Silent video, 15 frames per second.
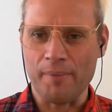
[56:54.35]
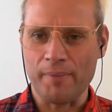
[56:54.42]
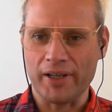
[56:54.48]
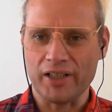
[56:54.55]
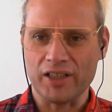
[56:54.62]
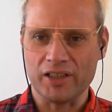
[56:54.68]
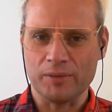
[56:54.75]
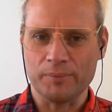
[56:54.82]
Am
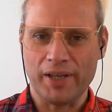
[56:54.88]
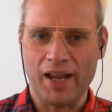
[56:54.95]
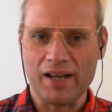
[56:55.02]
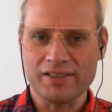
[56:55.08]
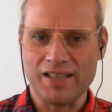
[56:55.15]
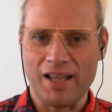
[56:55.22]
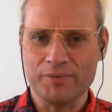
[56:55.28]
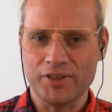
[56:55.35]
I going to be
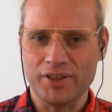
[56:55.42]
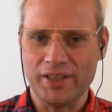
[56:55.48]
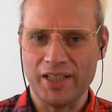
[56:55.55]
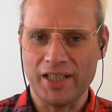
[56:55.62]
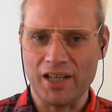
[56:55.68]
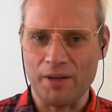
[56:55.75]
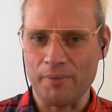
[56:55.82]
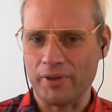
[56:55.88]
accepted
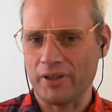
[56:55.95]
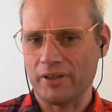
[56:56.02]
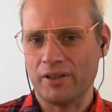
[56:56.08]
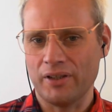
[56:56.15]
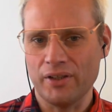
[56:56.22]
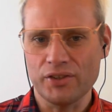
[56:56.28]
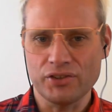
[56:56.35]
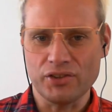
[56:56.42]
here? Am I going to
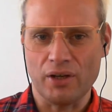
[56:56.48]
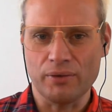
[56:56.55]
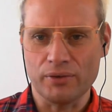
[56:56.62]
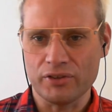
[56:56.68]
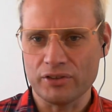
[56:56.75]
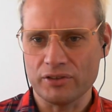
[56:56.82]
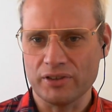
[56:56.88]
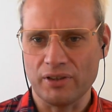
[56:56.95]
hear
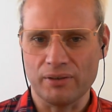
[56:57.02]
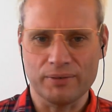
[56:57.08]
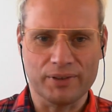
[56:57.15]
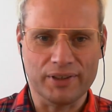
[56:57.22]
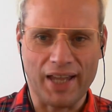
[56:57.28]
jokes, you know,